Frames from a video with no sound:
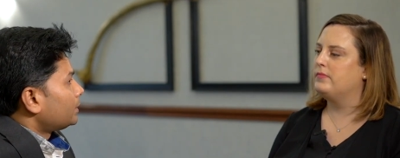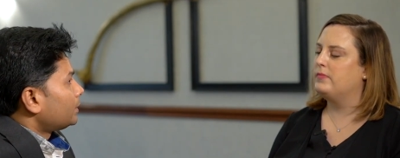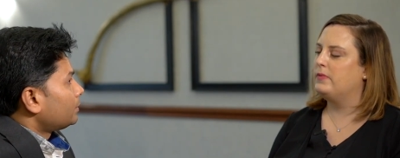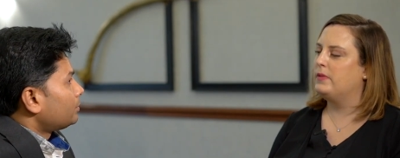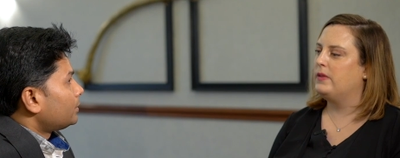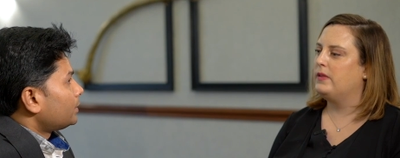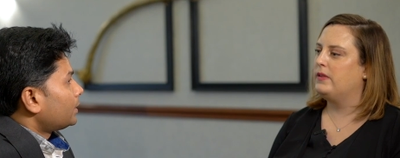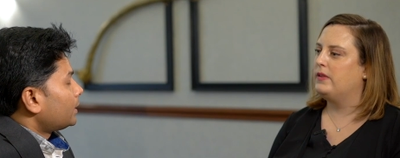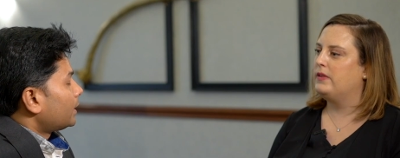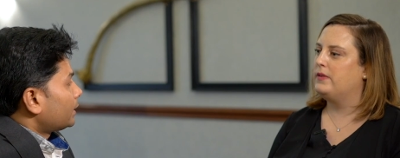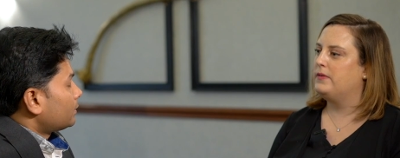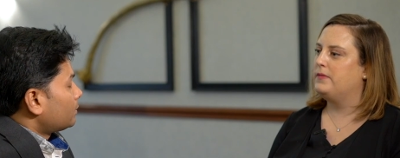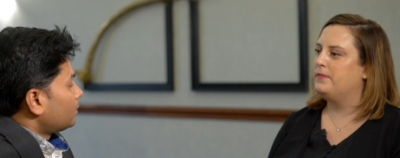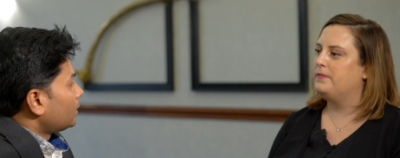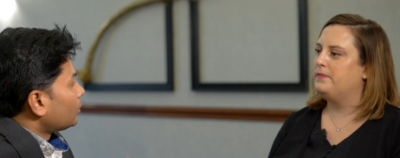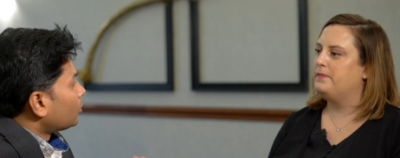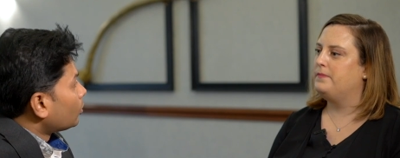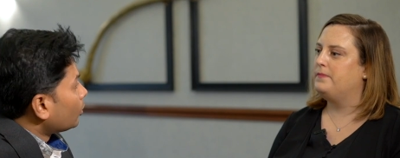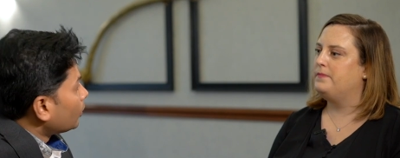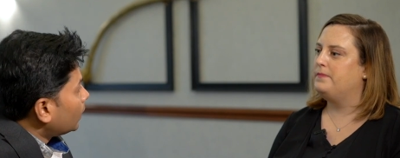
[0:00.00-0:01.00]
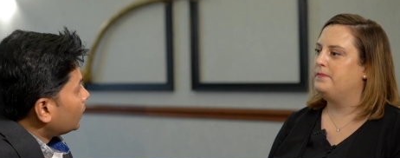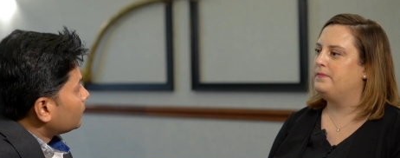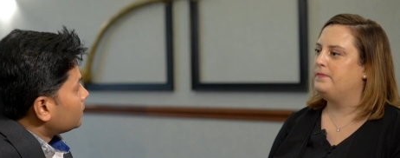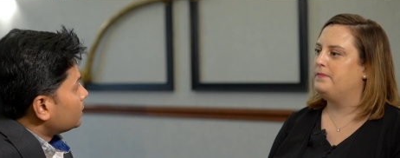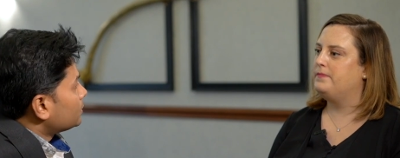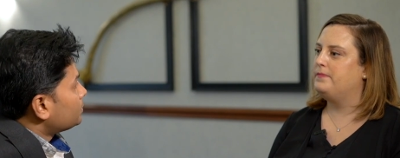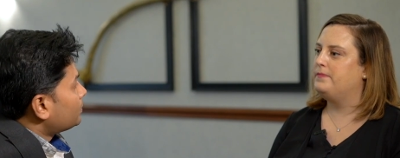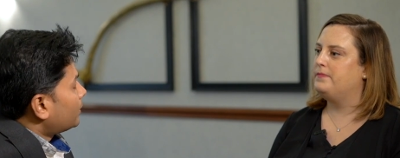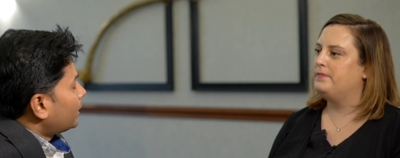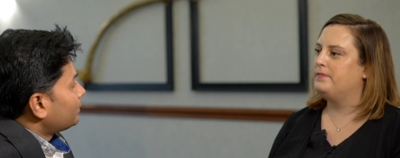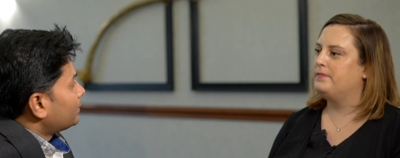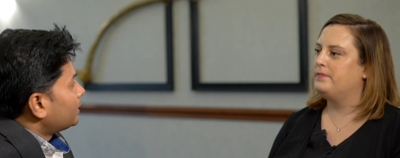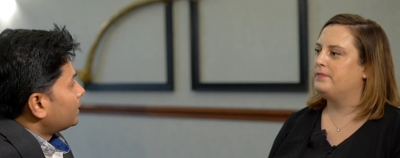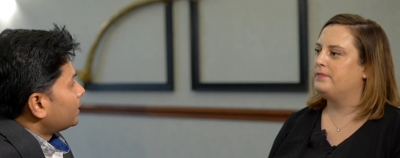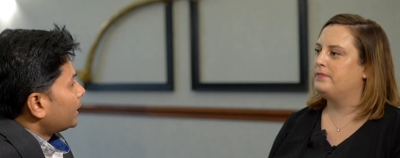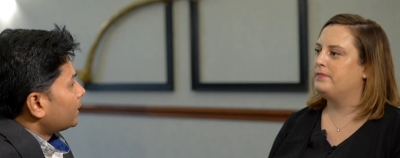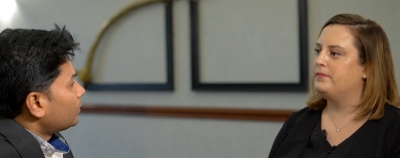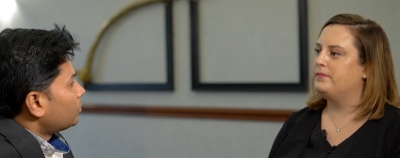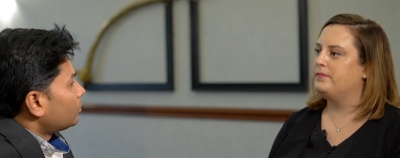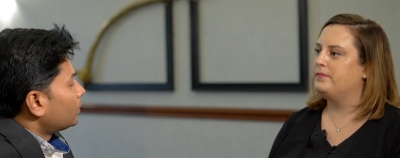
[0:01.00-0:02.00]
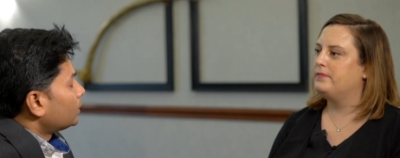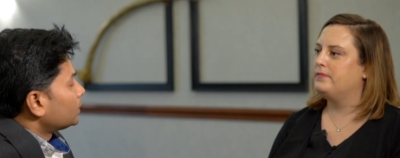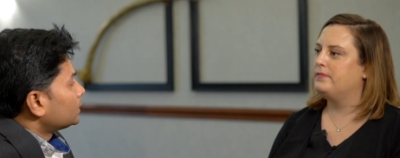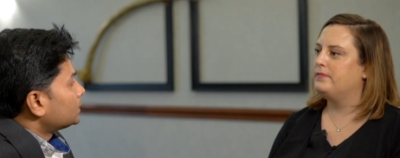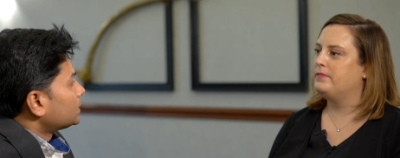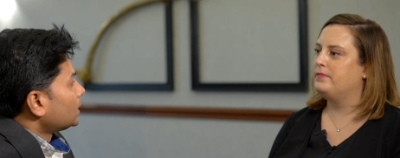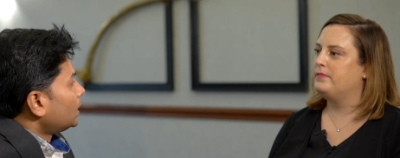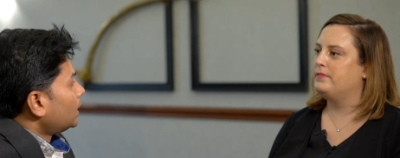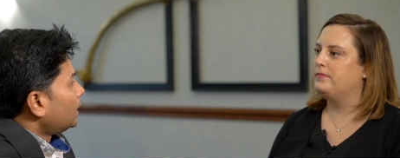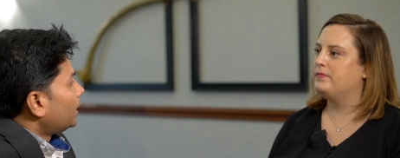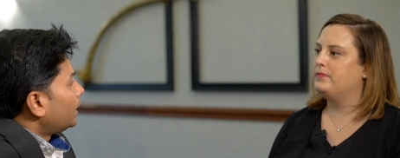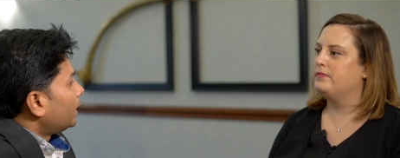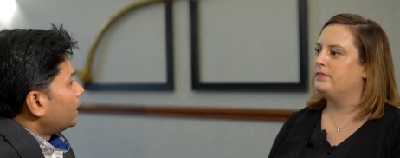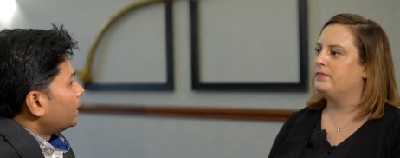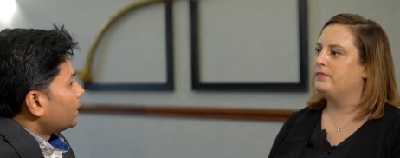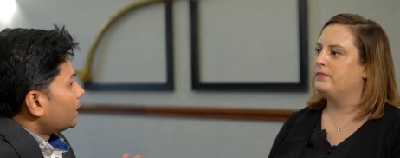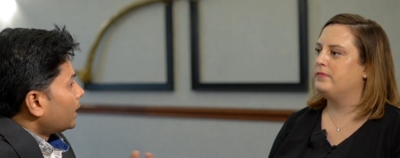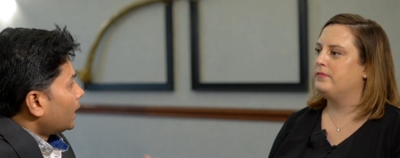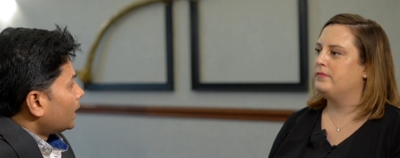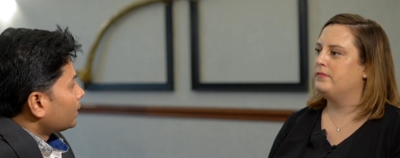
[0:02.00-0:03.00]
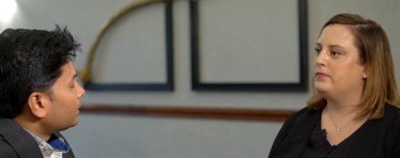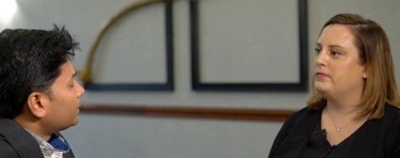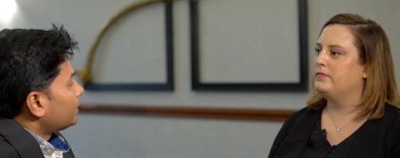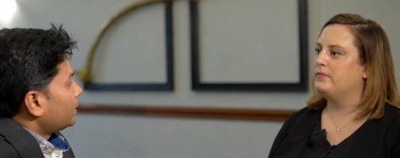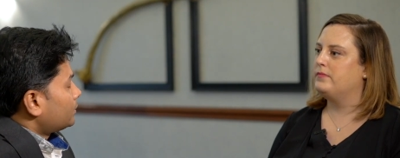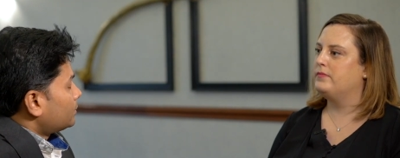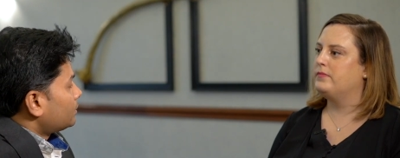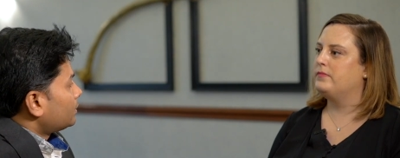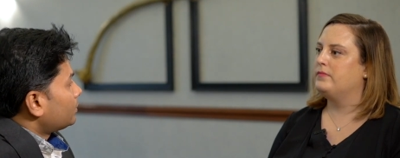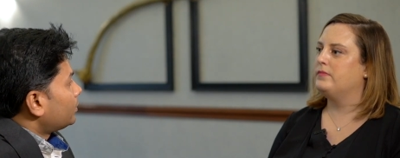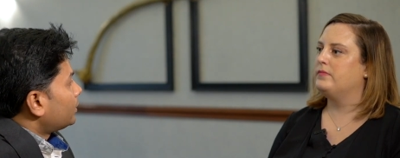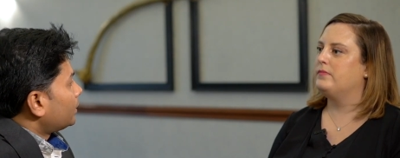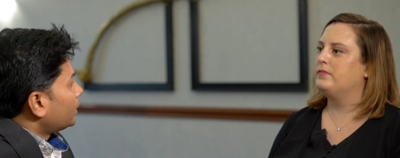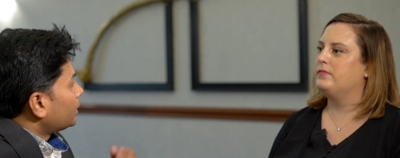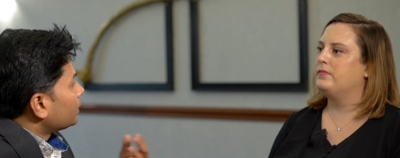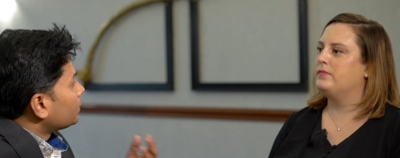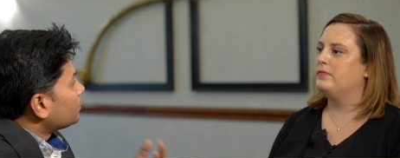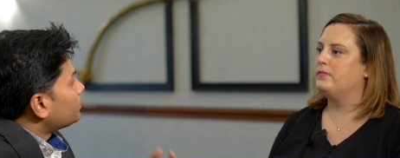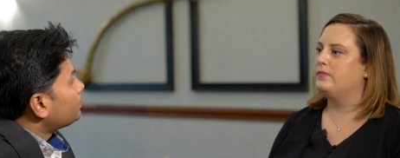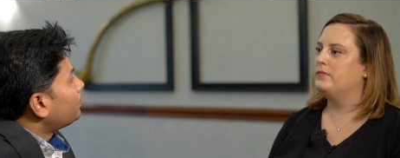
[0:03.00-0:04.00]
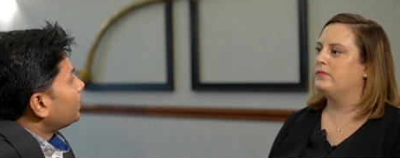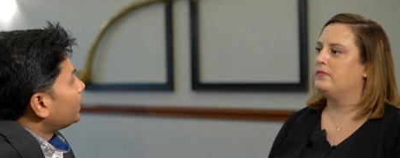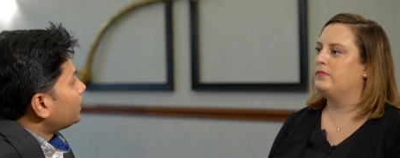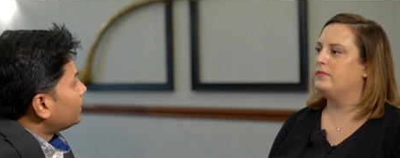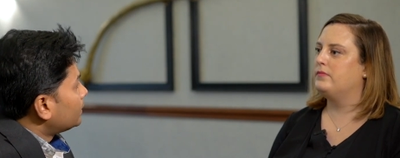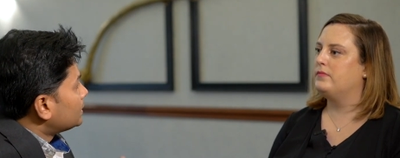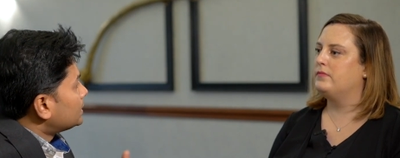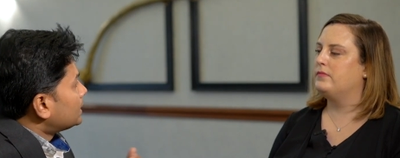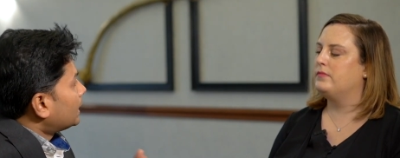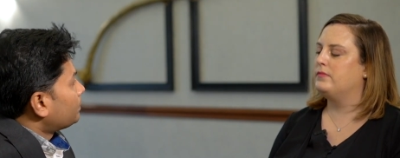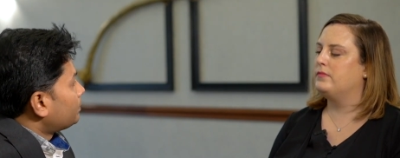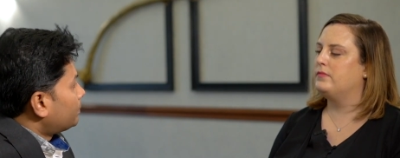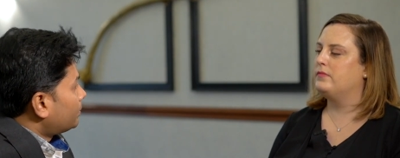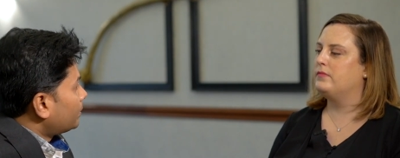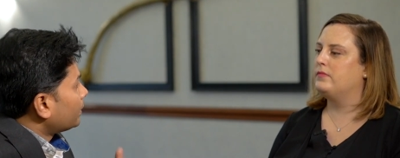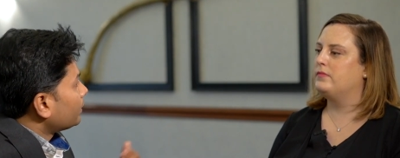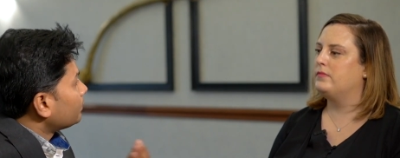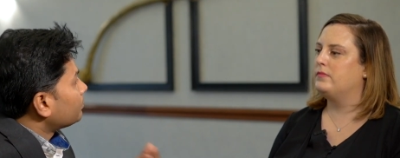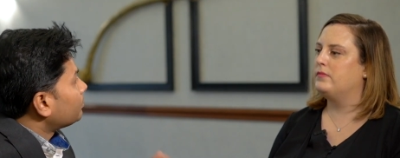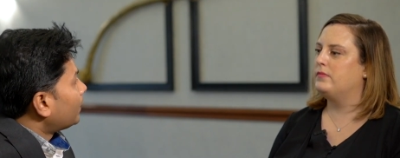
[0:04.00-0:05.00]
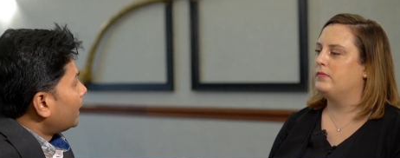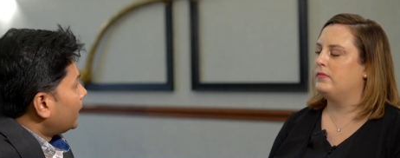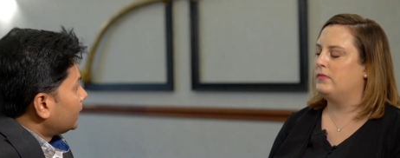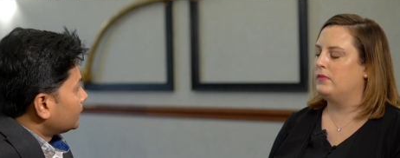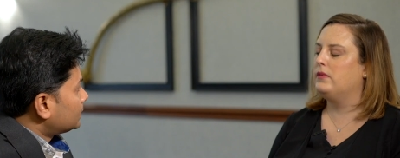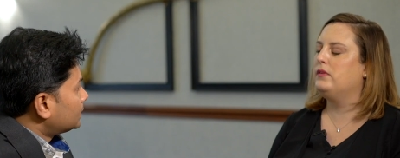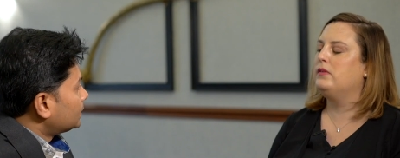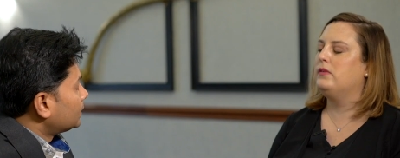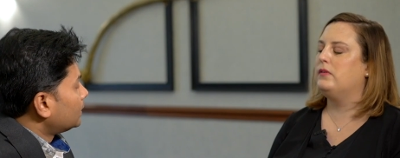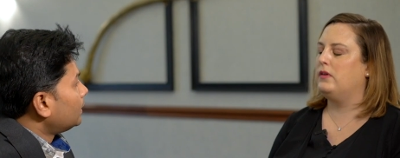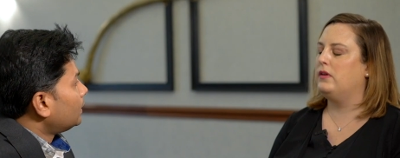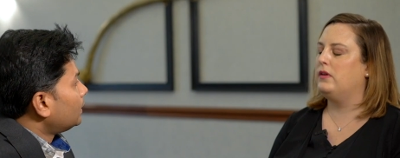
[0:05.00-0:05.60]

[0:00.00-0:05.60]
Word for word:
Speaker 1: And if you can actually roll out these private networks in an architecture where you can spin this up pretty fast.